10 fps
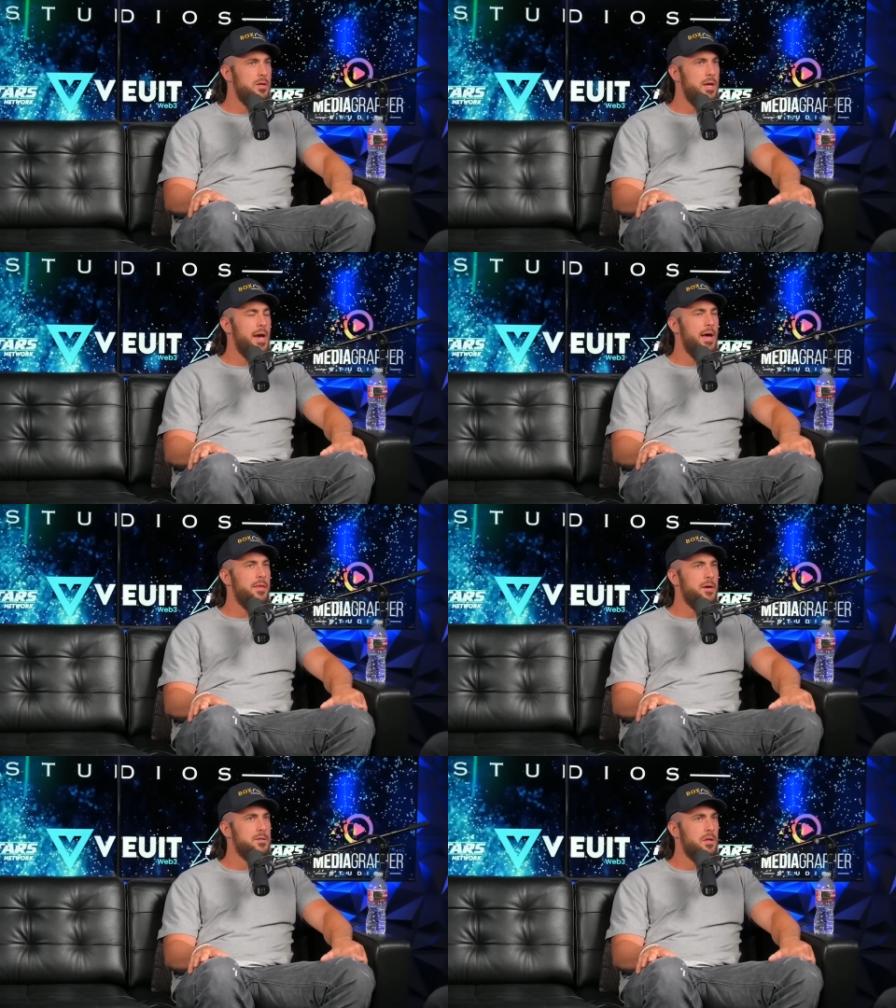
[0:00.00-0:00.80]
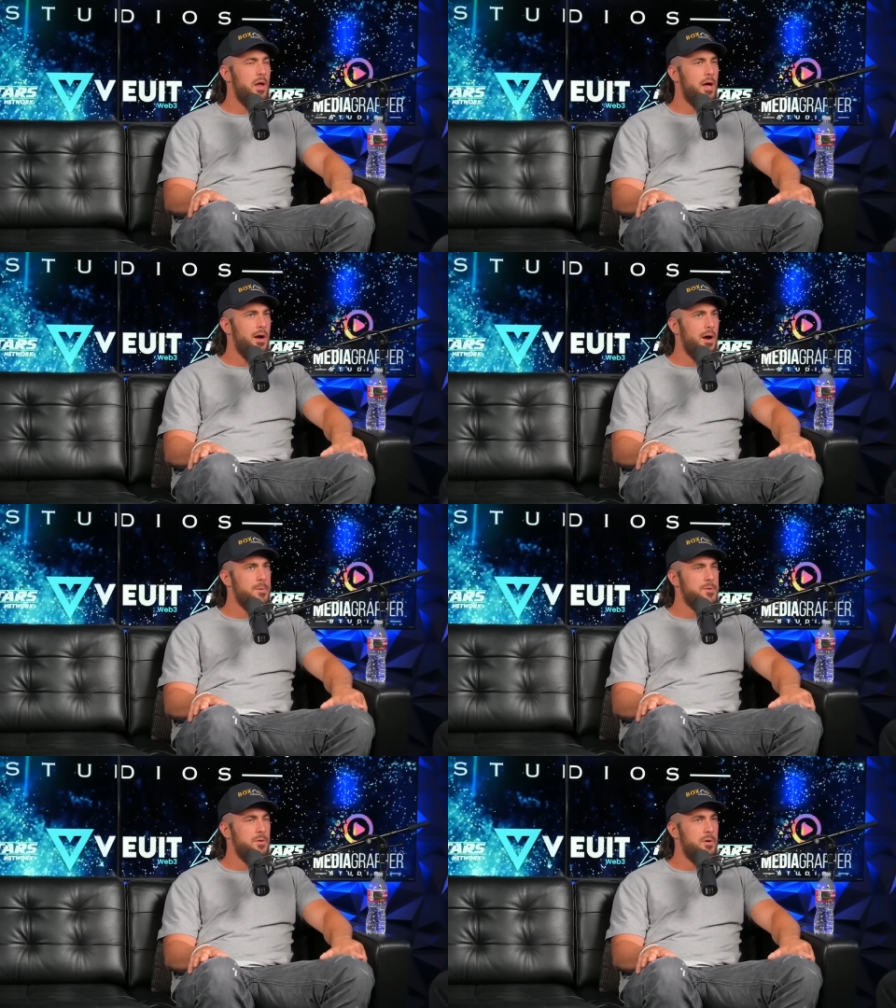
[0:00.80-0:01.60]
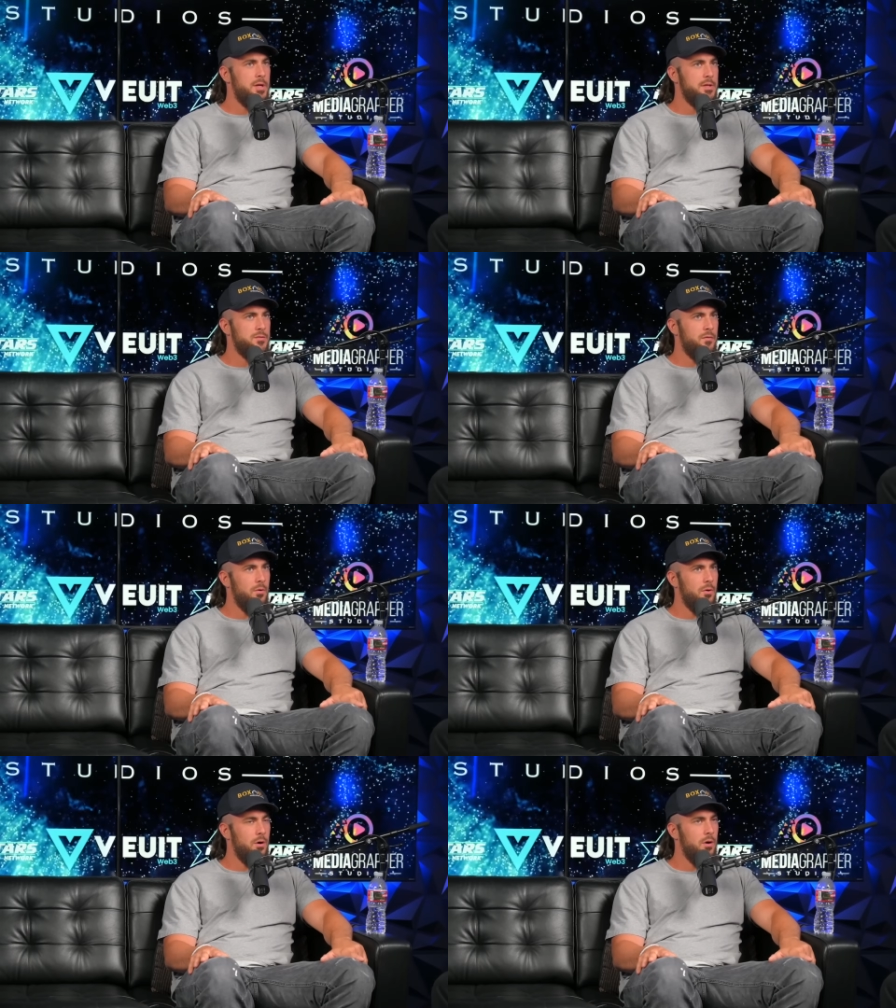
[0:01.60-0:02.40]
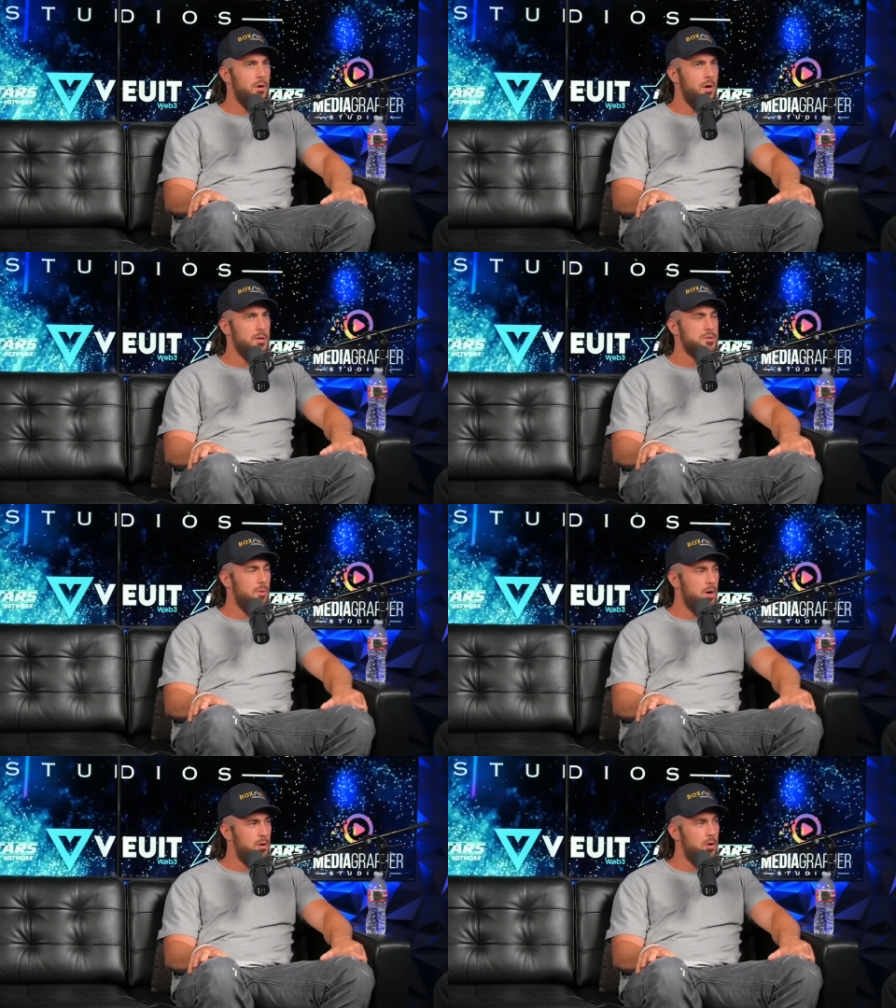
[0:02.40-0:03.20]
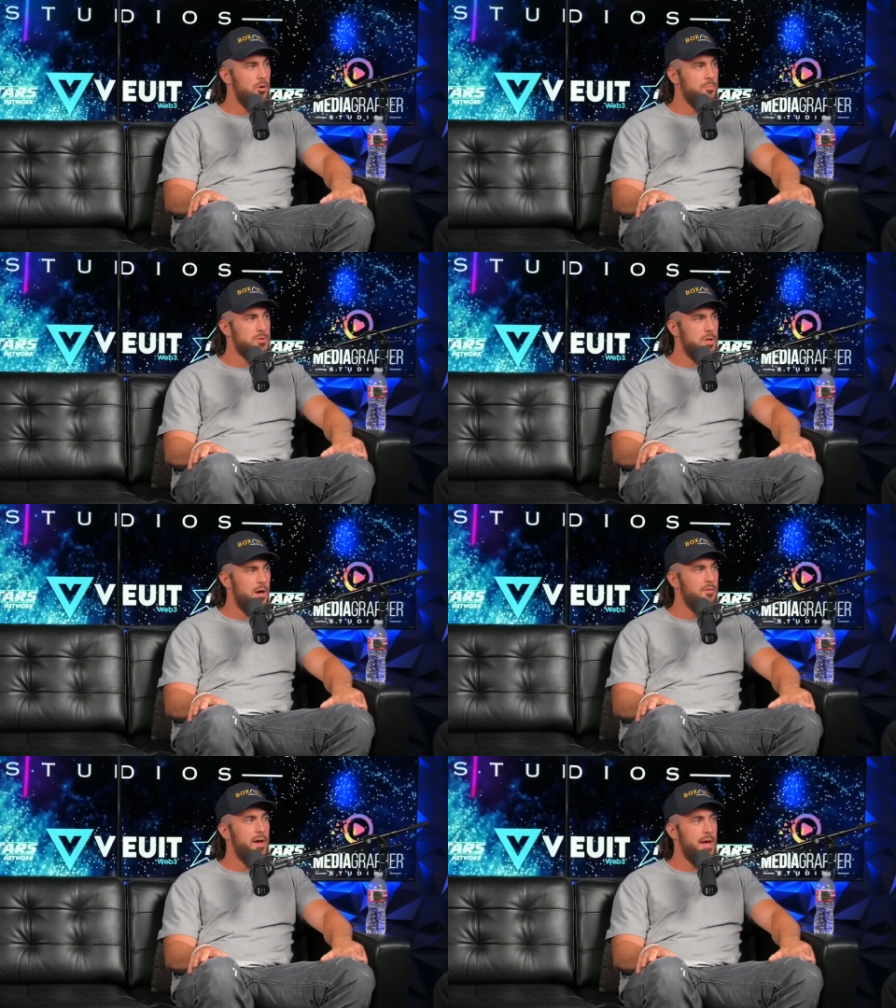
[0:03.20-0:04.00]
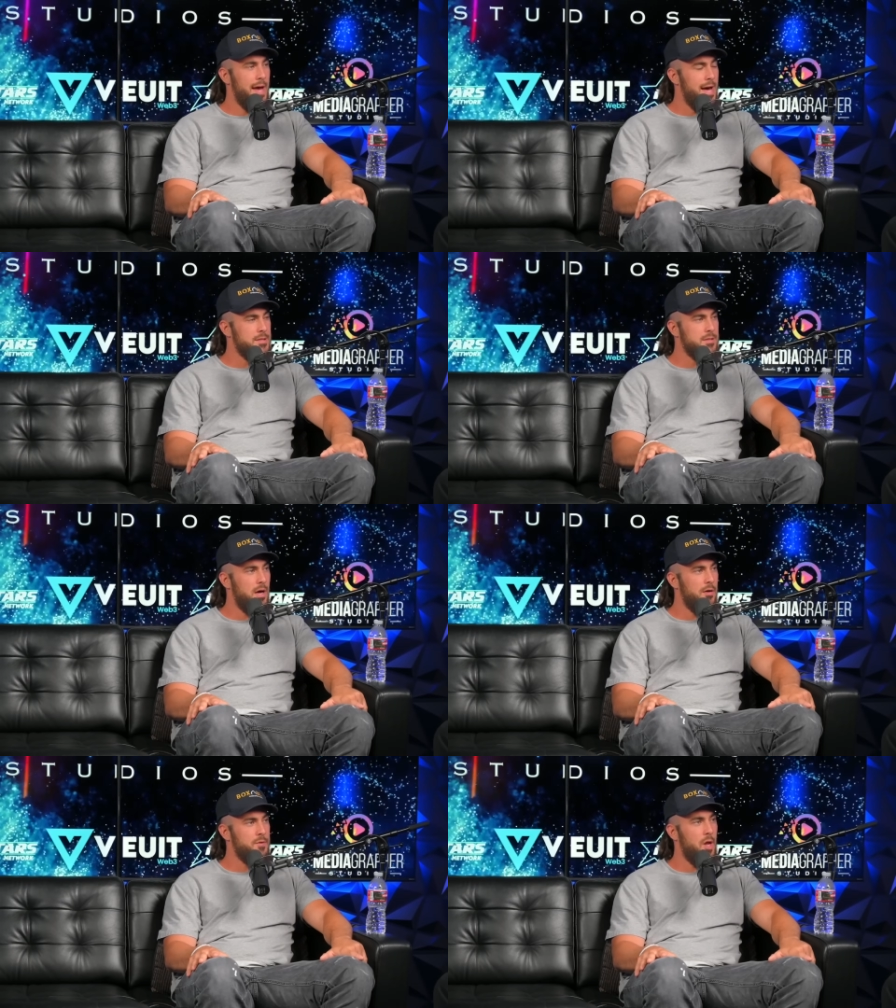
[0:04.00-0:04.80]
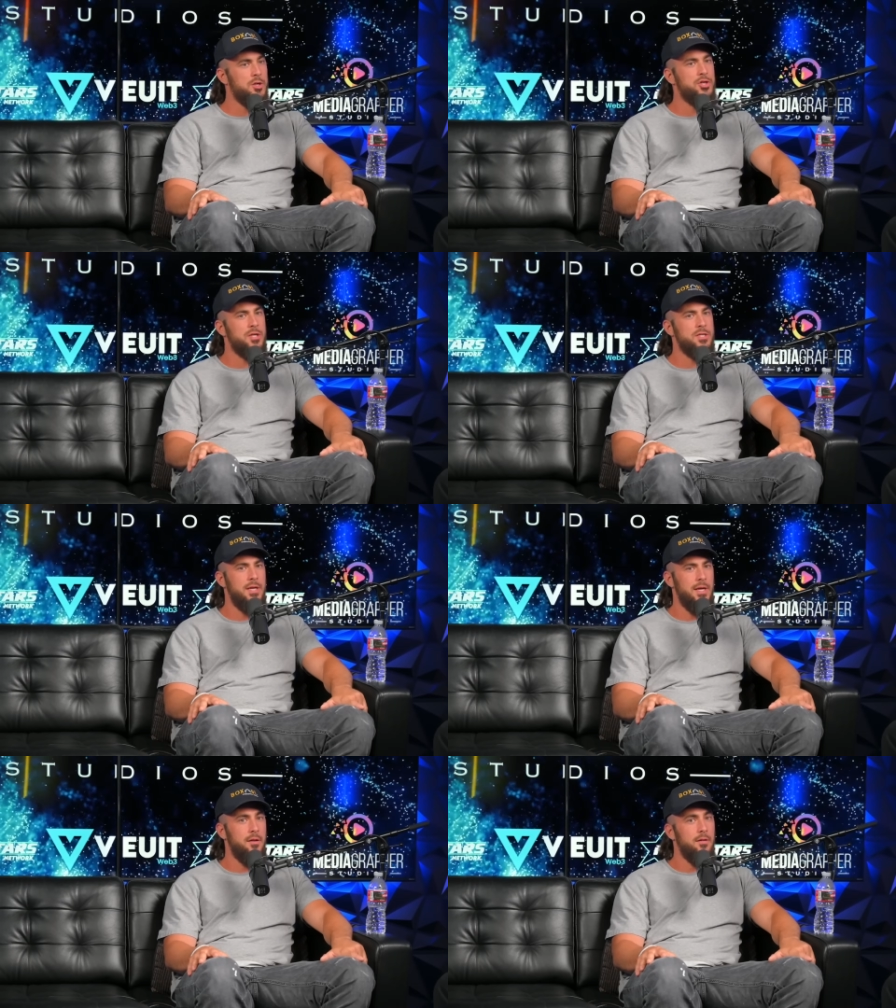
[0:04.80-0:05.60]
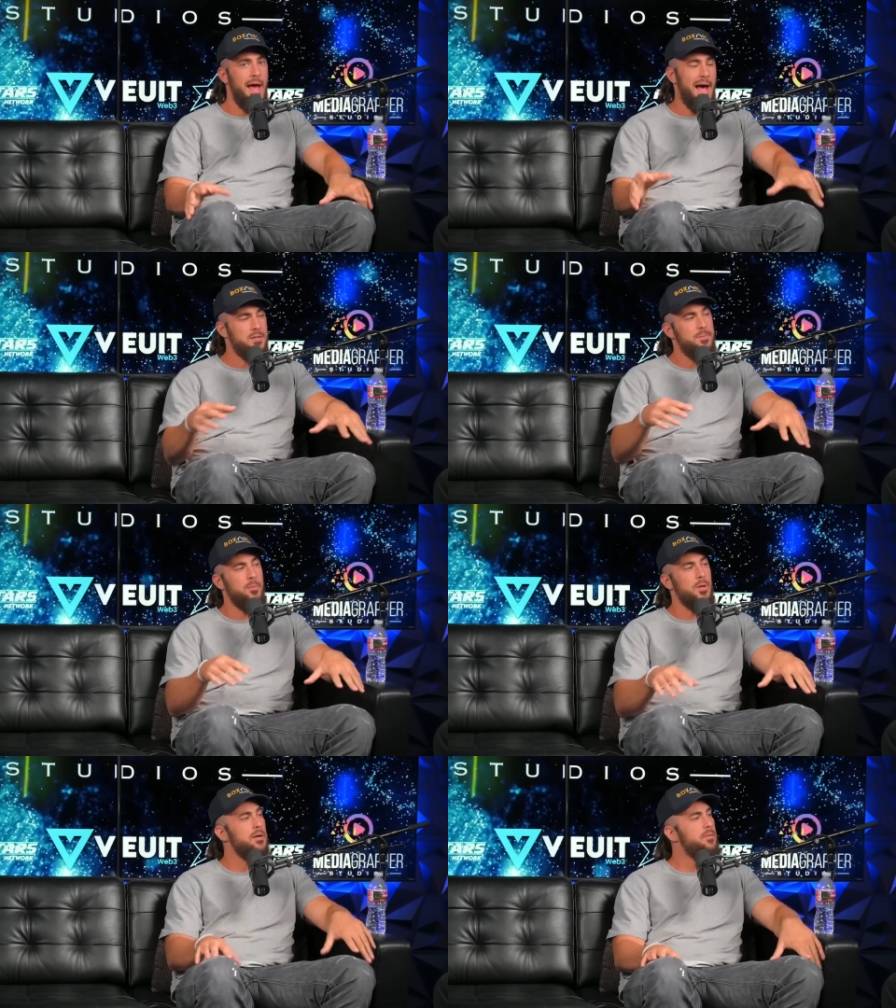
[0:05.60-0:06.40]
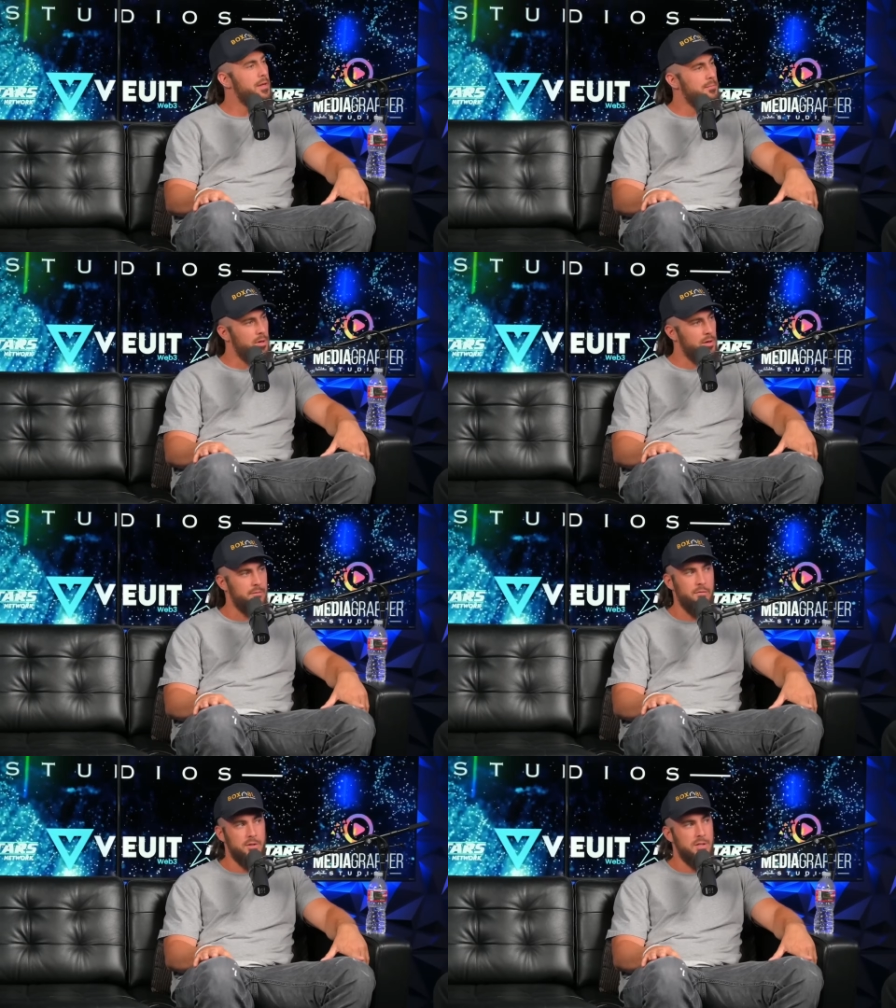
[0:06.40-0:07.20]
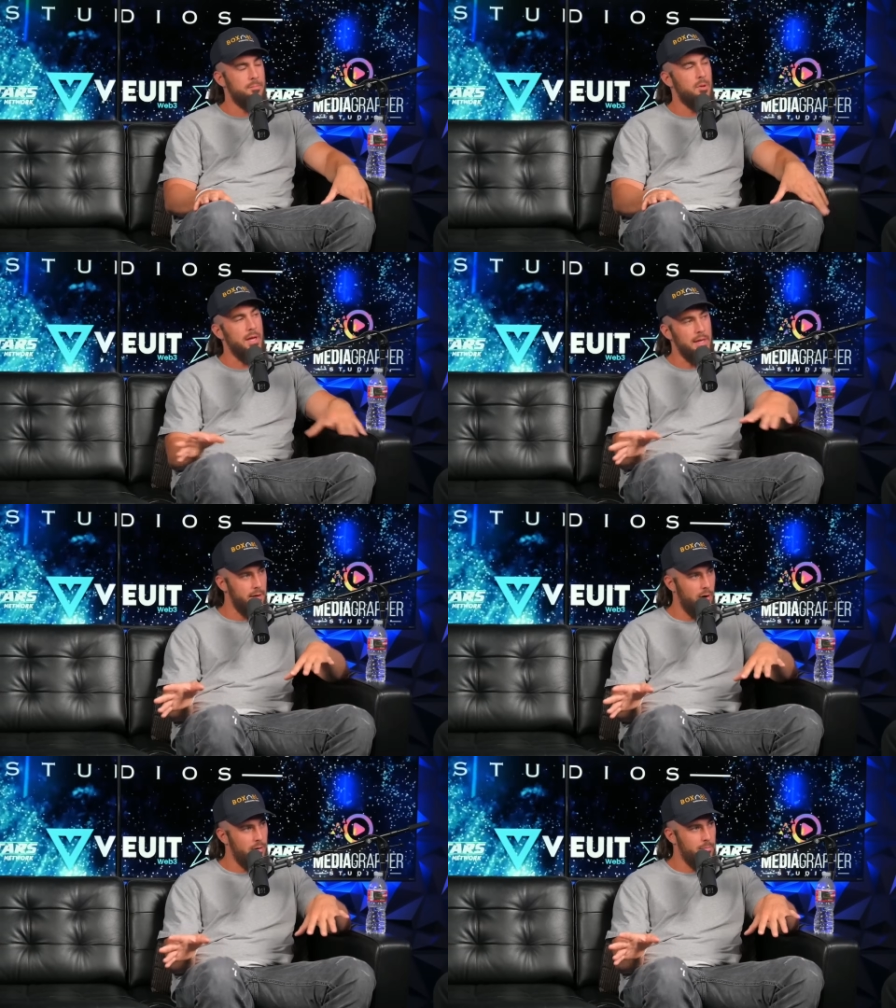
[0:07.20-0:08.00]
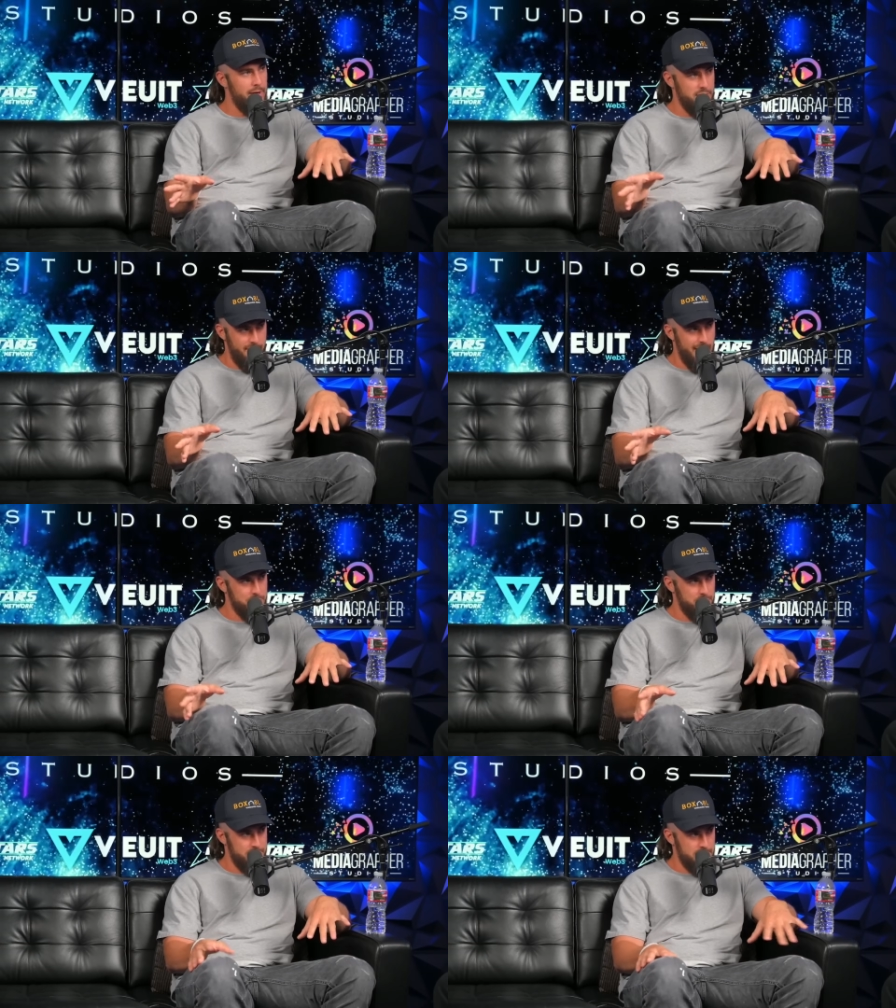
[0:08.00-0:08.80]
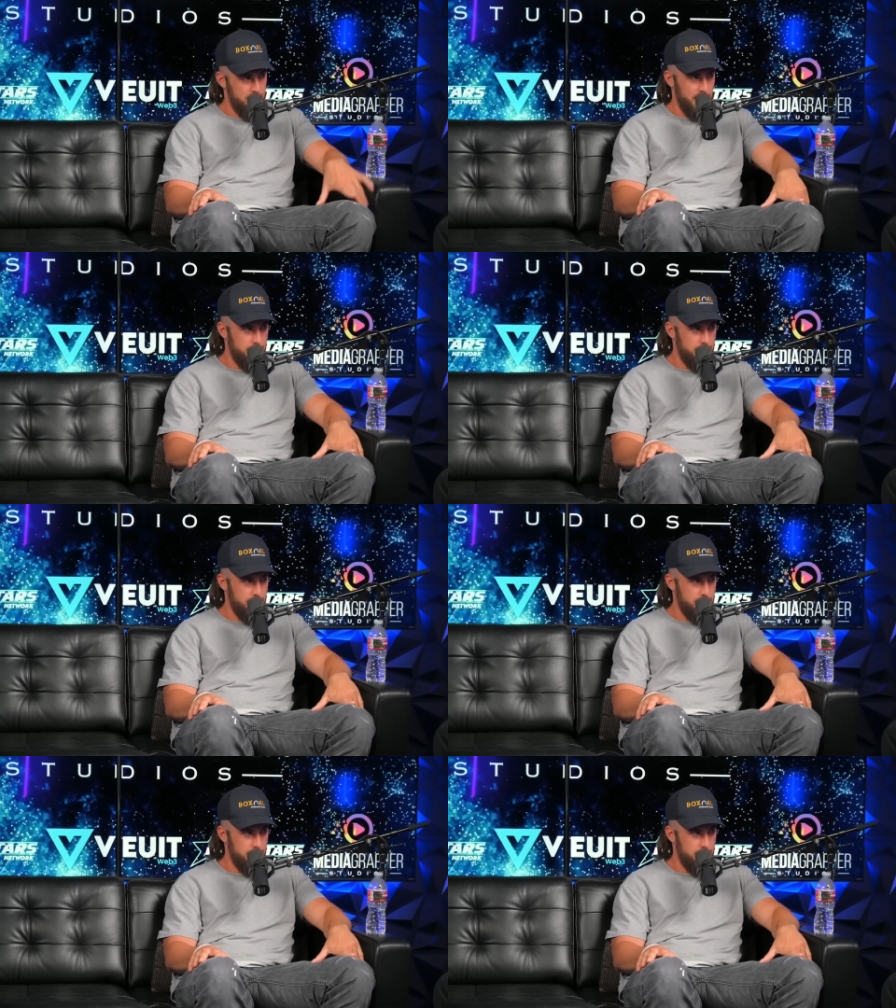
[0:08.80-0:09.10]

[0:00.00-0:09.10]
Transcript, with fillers: Yeah, there's a lot of opportunities for mm-hmm. uh, smart home stuff, A I mm-hmm. stuff, not just in the house people live in, mm-hmm. but for example, like in our manufacturing facility.